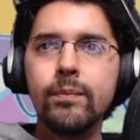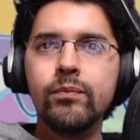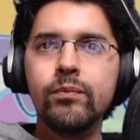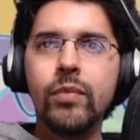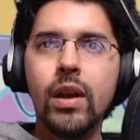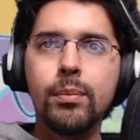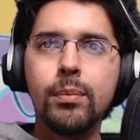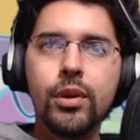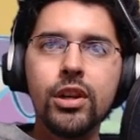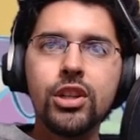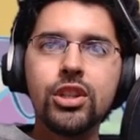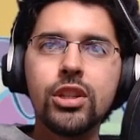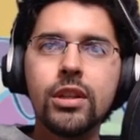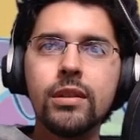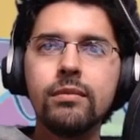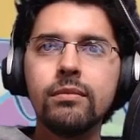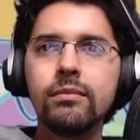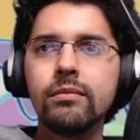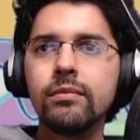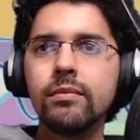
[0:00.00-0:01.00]

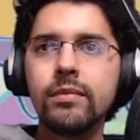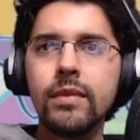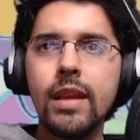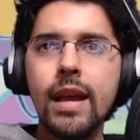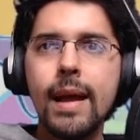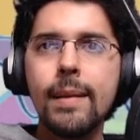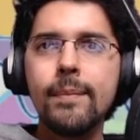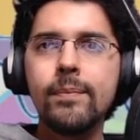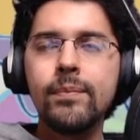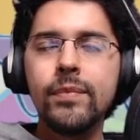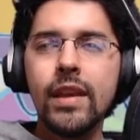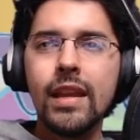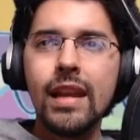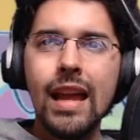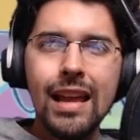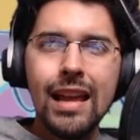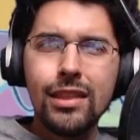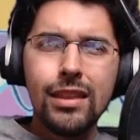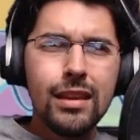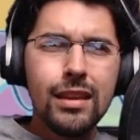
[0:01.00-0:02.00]
Vibration, yeah, and
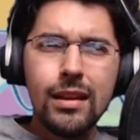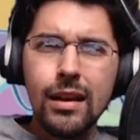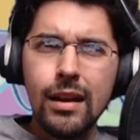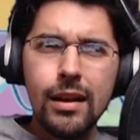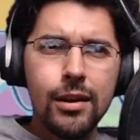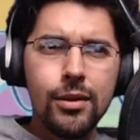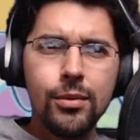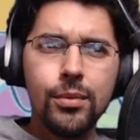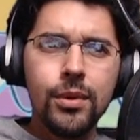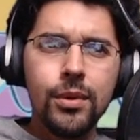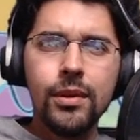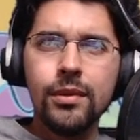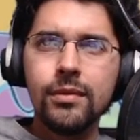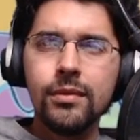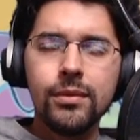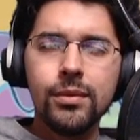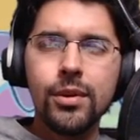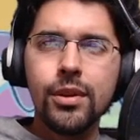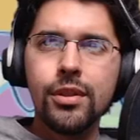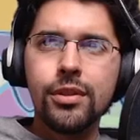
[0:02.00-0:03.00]
I think
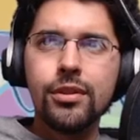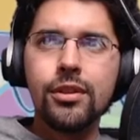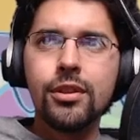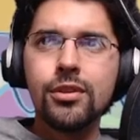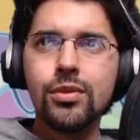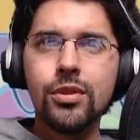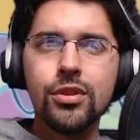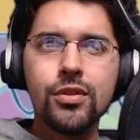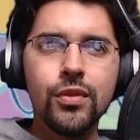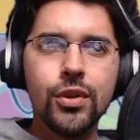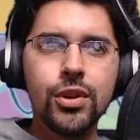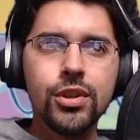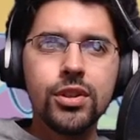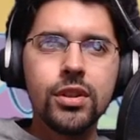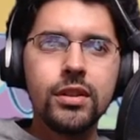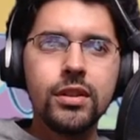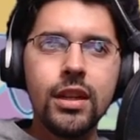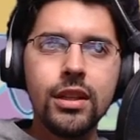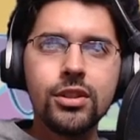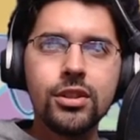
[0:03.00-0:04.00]
with the Switch
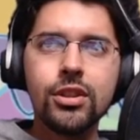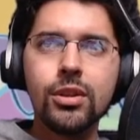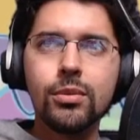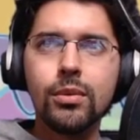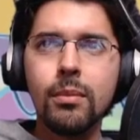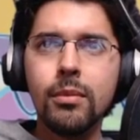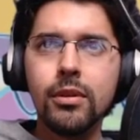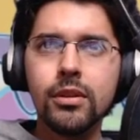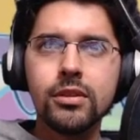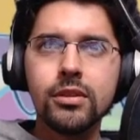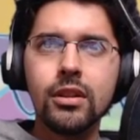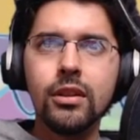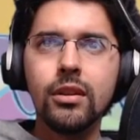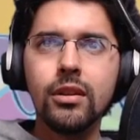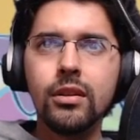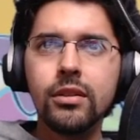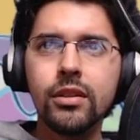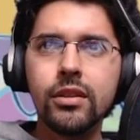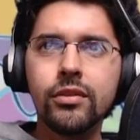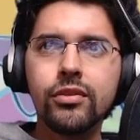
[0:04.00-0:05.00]
version, the HD rumble is a
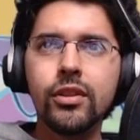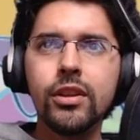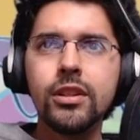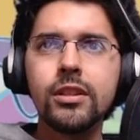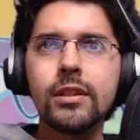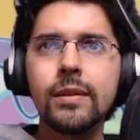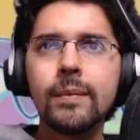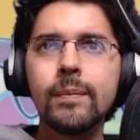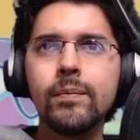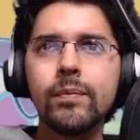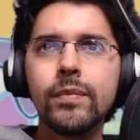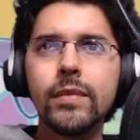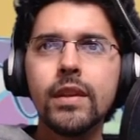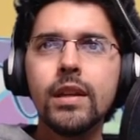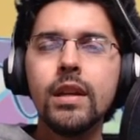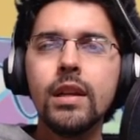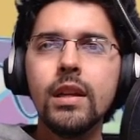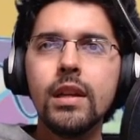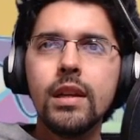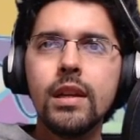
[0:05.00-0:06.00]
little different.
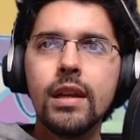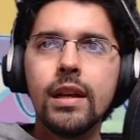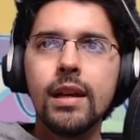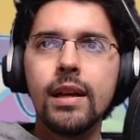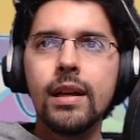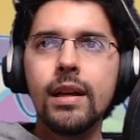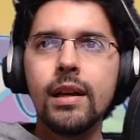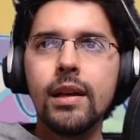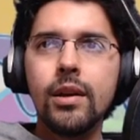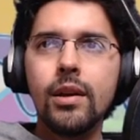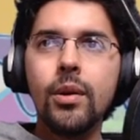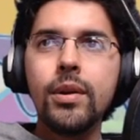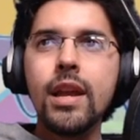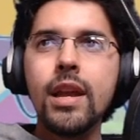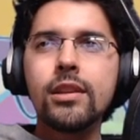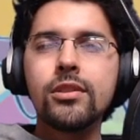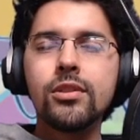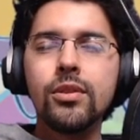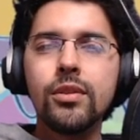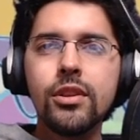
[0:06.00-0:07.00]
Oh
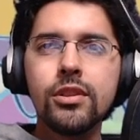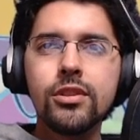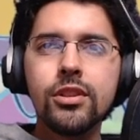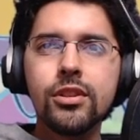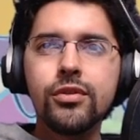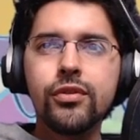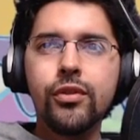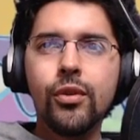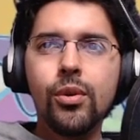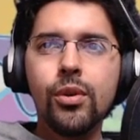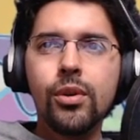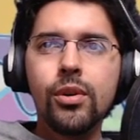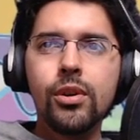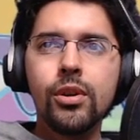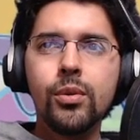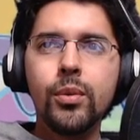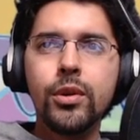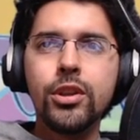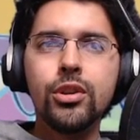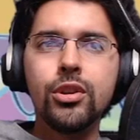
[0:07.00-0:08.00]
yeah, so this is
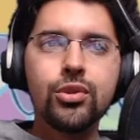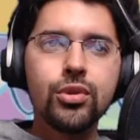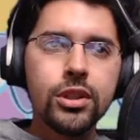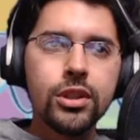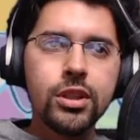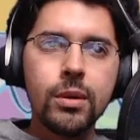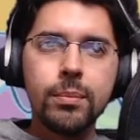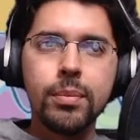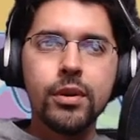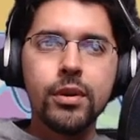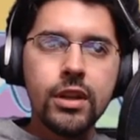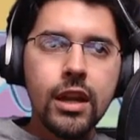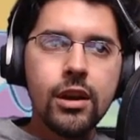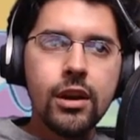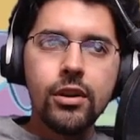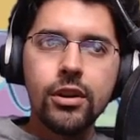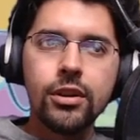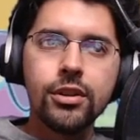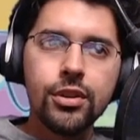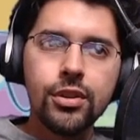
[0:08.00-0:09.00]
for when you dress up your
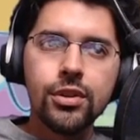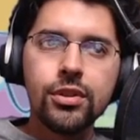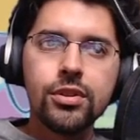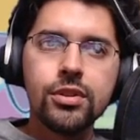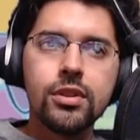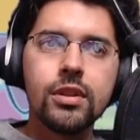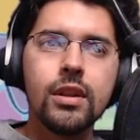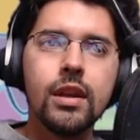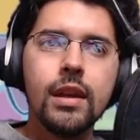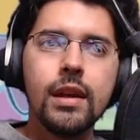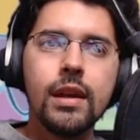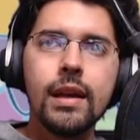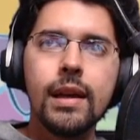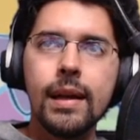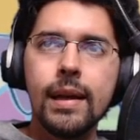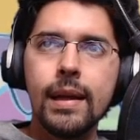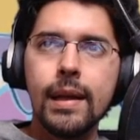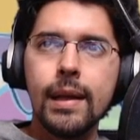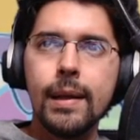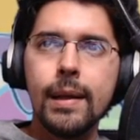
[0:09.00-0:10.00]
characters.
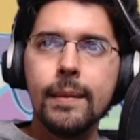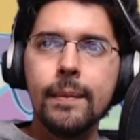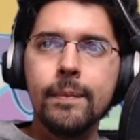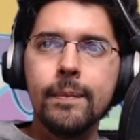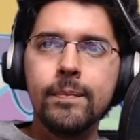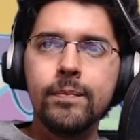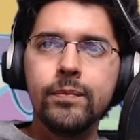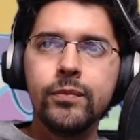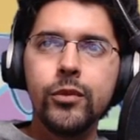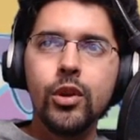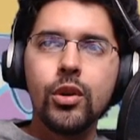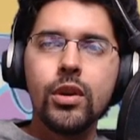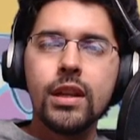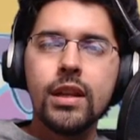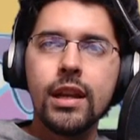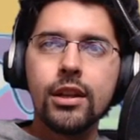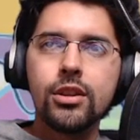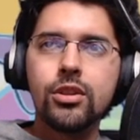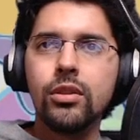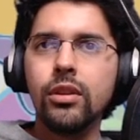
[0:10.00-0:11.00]
You can
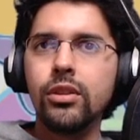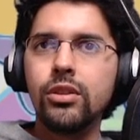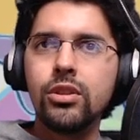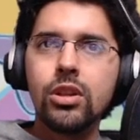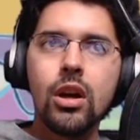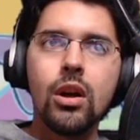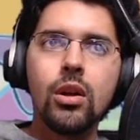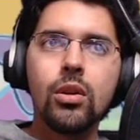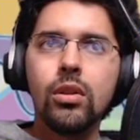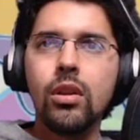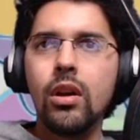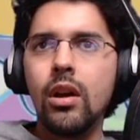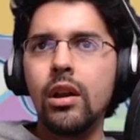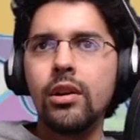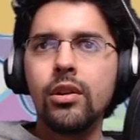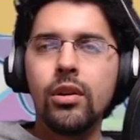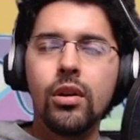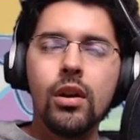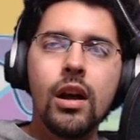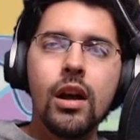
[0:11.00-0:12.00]
actually toggle
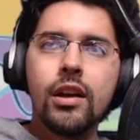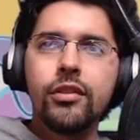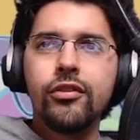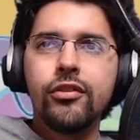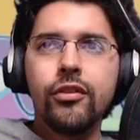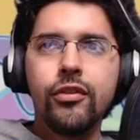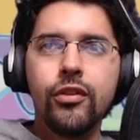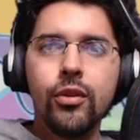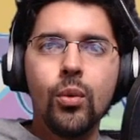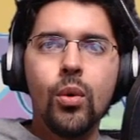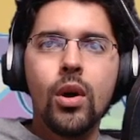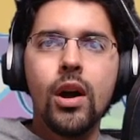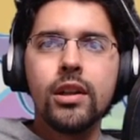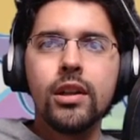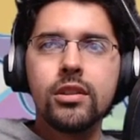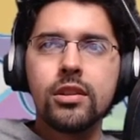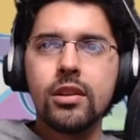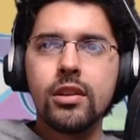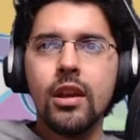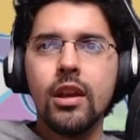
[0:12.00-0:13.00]
on or off if you
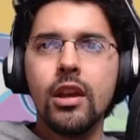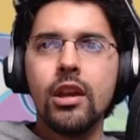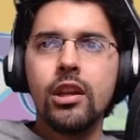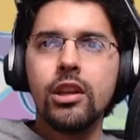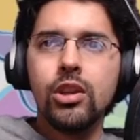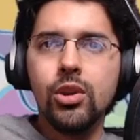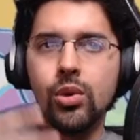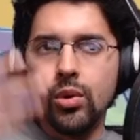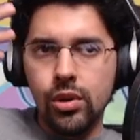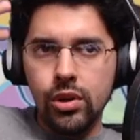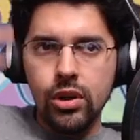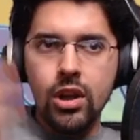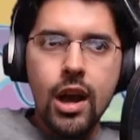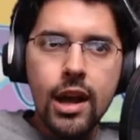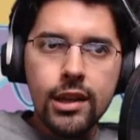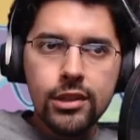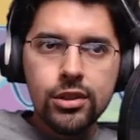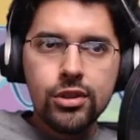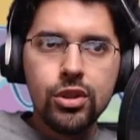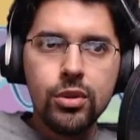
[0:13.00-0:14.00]
want your
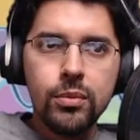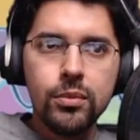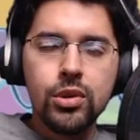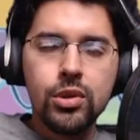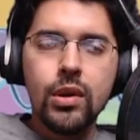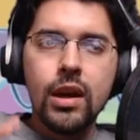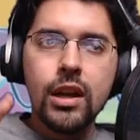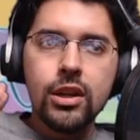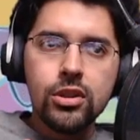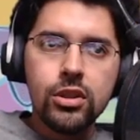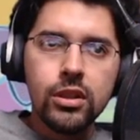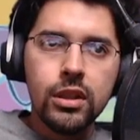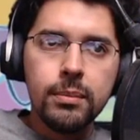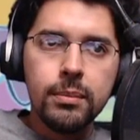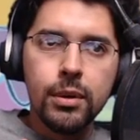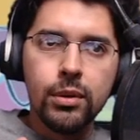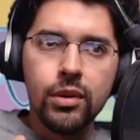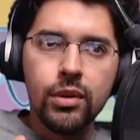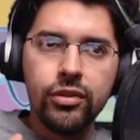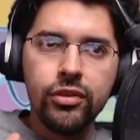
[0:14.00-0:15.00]
costume to actually
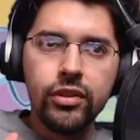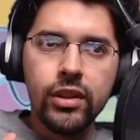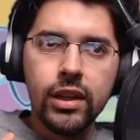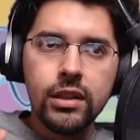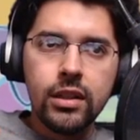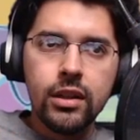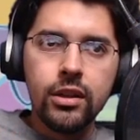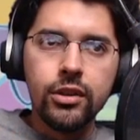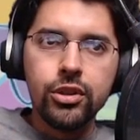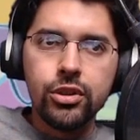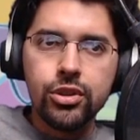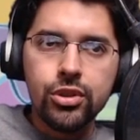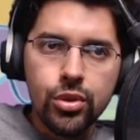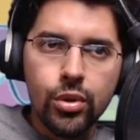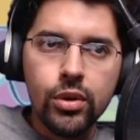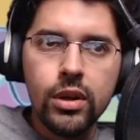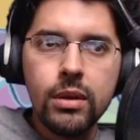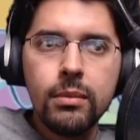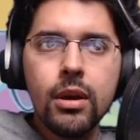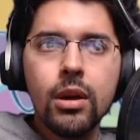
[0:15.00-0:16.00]
be reflected in the
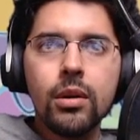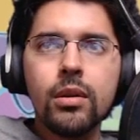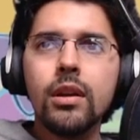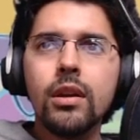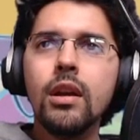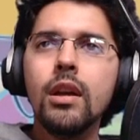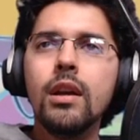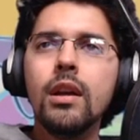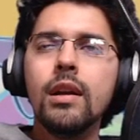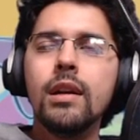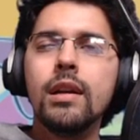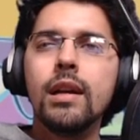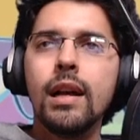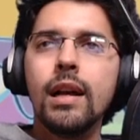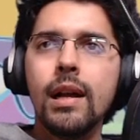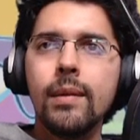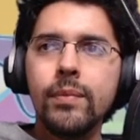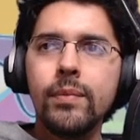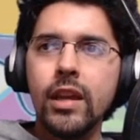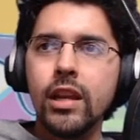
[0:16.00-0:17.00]
story mode.
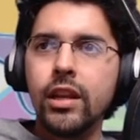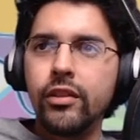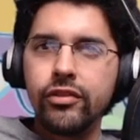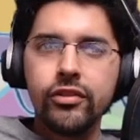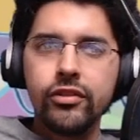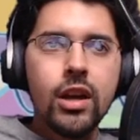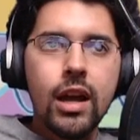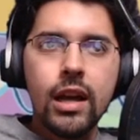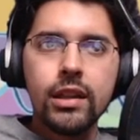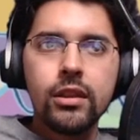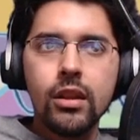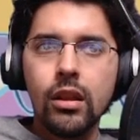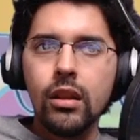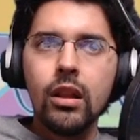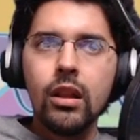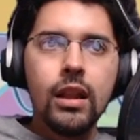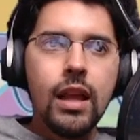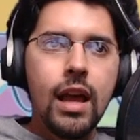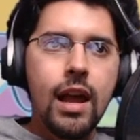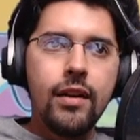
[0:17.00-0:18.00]
And if not, they'll
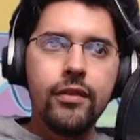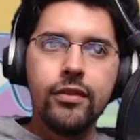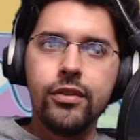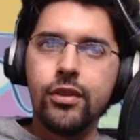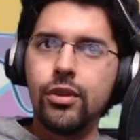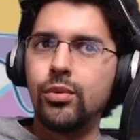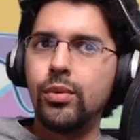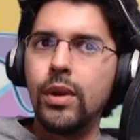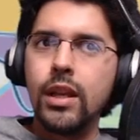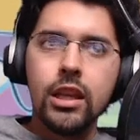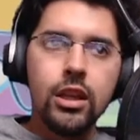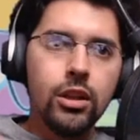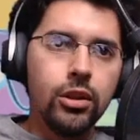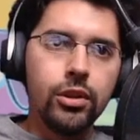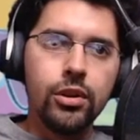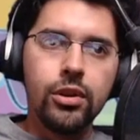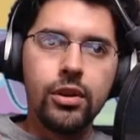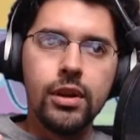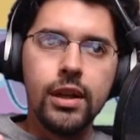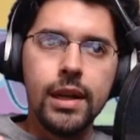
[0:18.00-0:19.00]
all have their
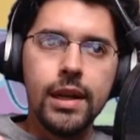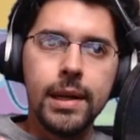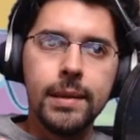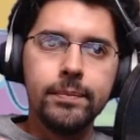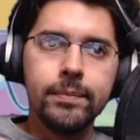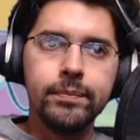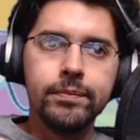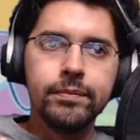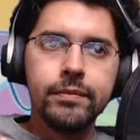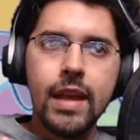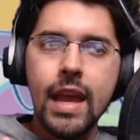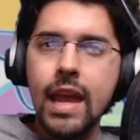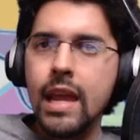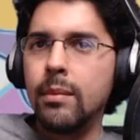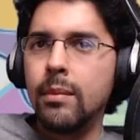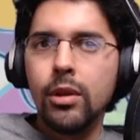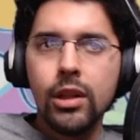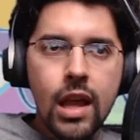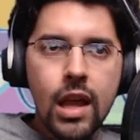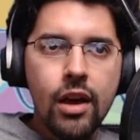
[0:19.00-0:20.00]
regular
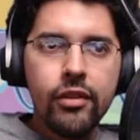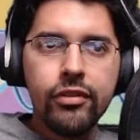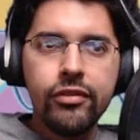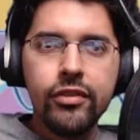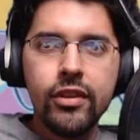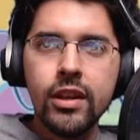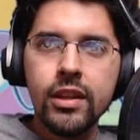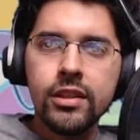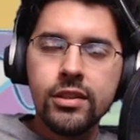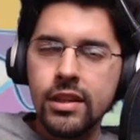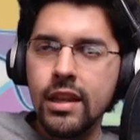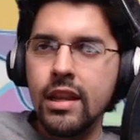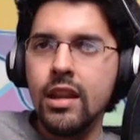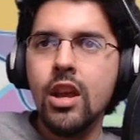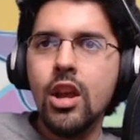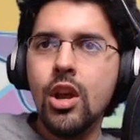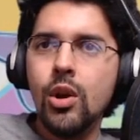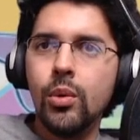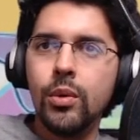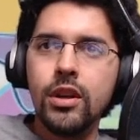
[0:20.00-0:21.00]
animal outfits, and
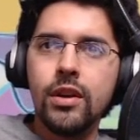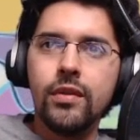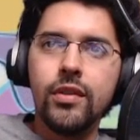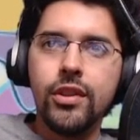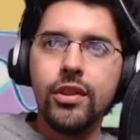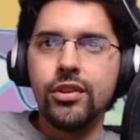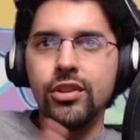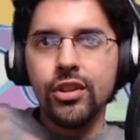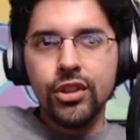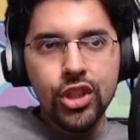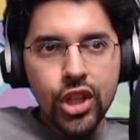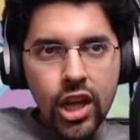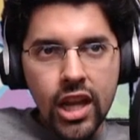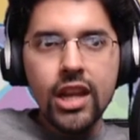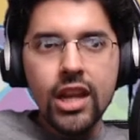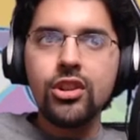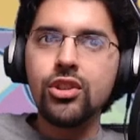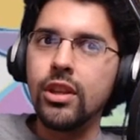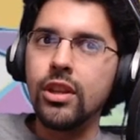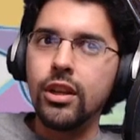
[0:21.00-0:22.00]
whenever there's a
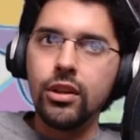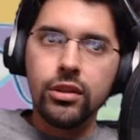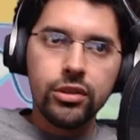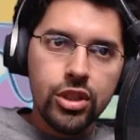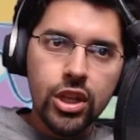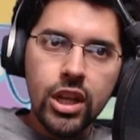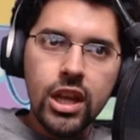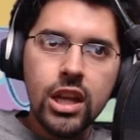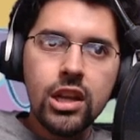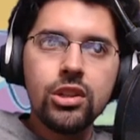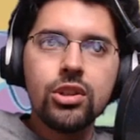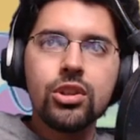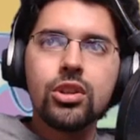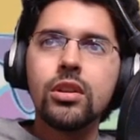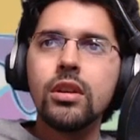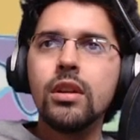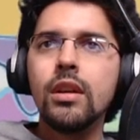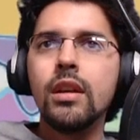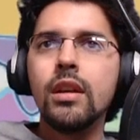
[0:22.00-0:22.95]
change, it'll change.